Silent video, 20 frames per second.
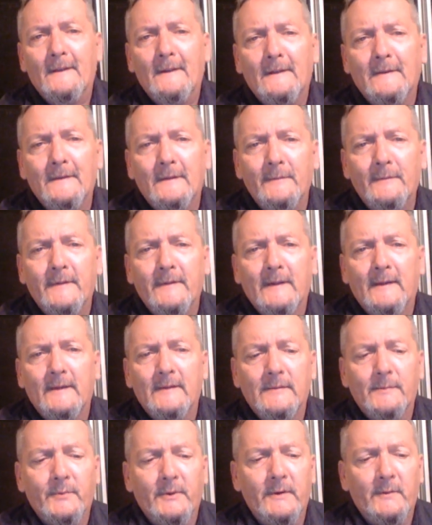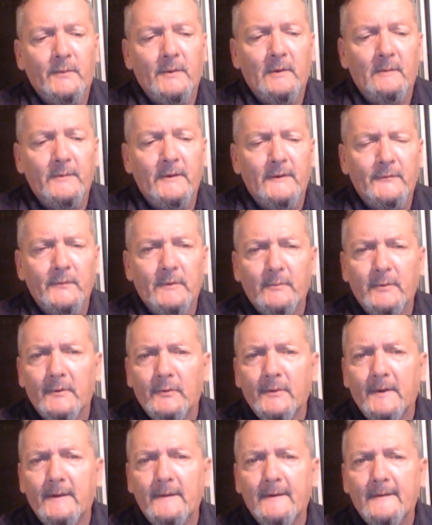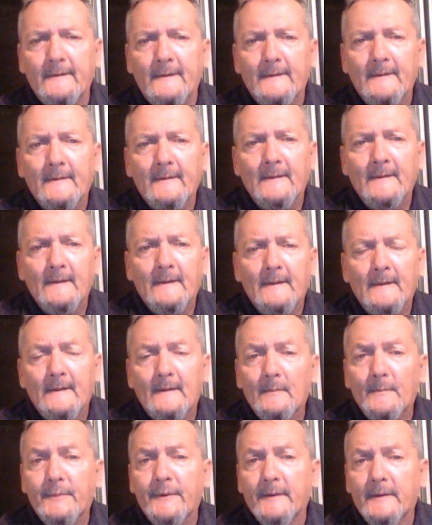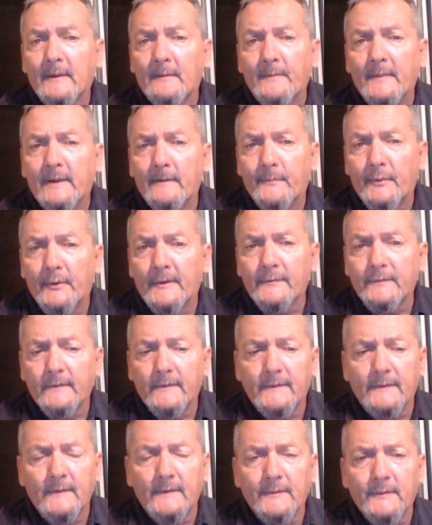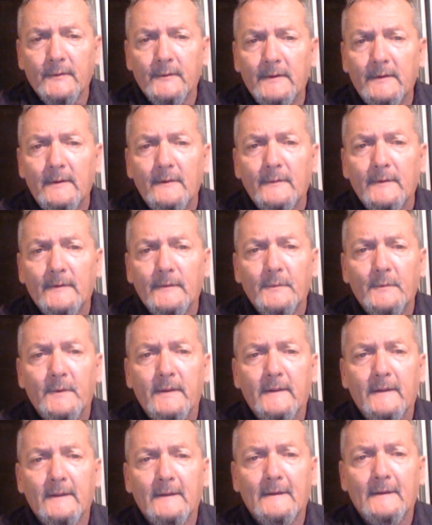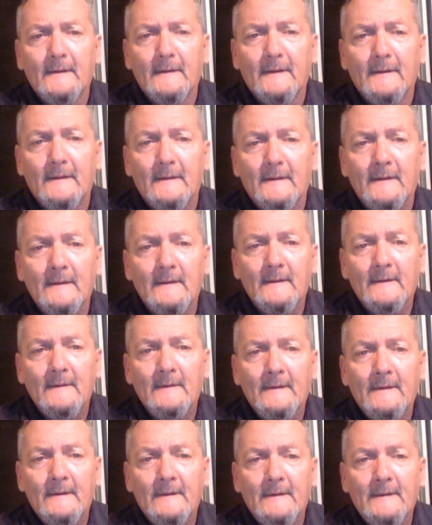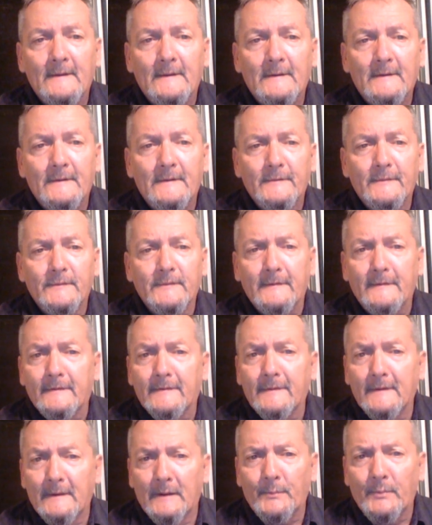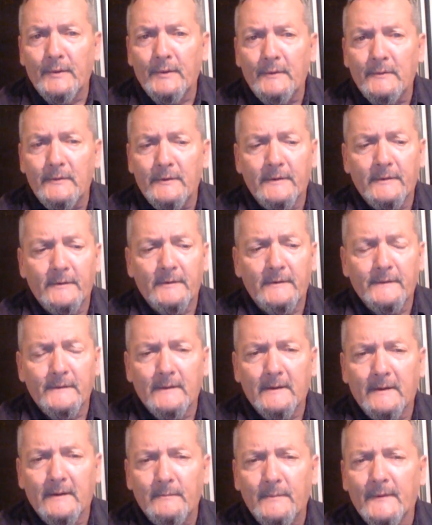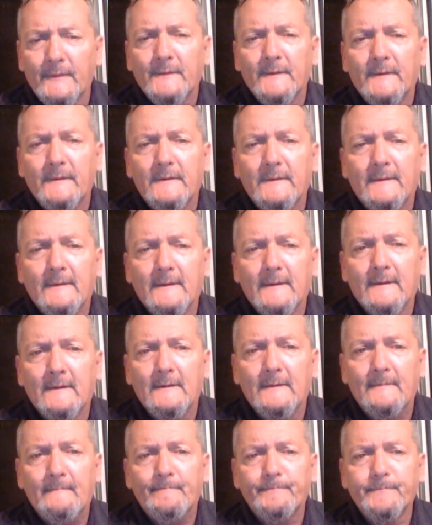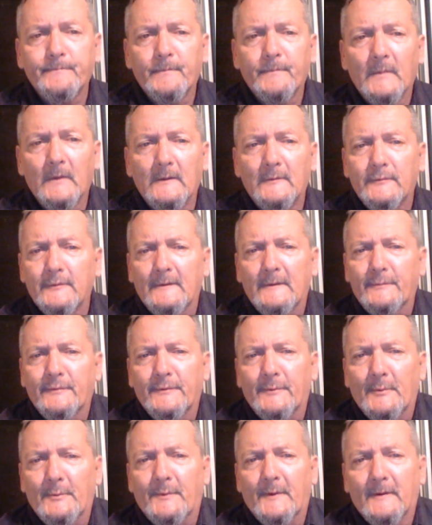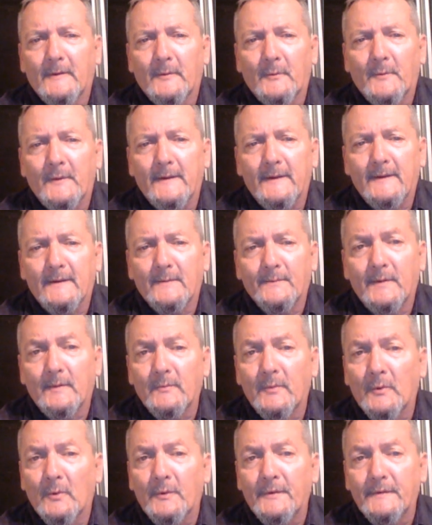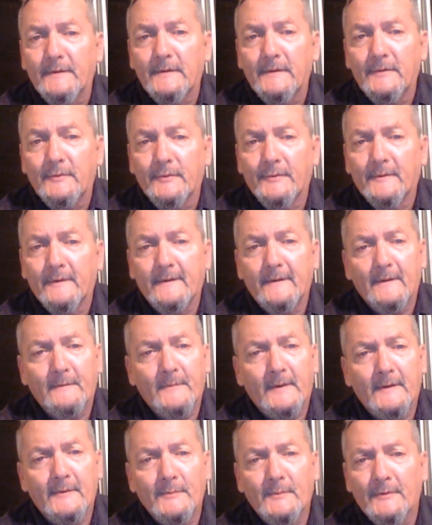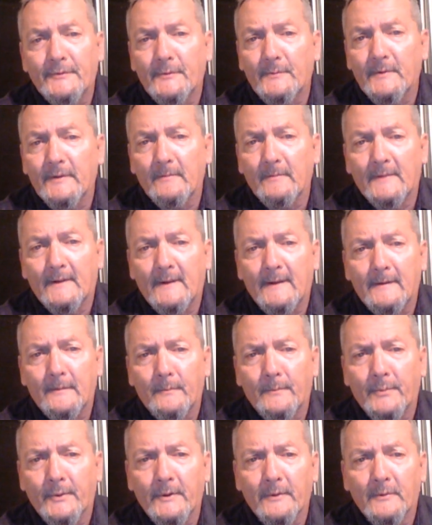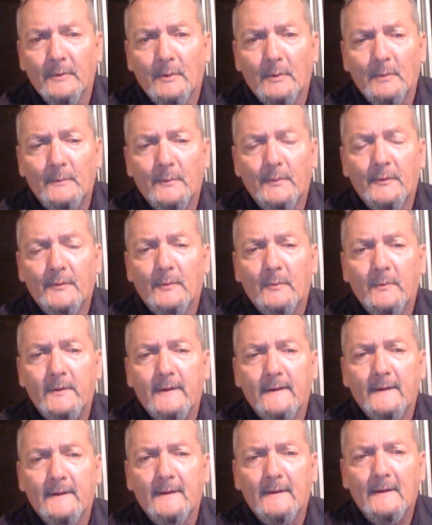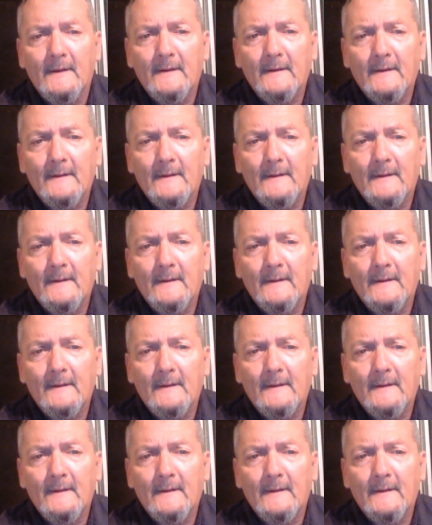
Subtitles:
I love you guys. Pray for our ministry. I'm going to try to pick up my precious sister this weekend. She's up in years and I miss her. And she lives so far away, and if I'm going to Detroit, I might as well swing by and bring her home for the weekend.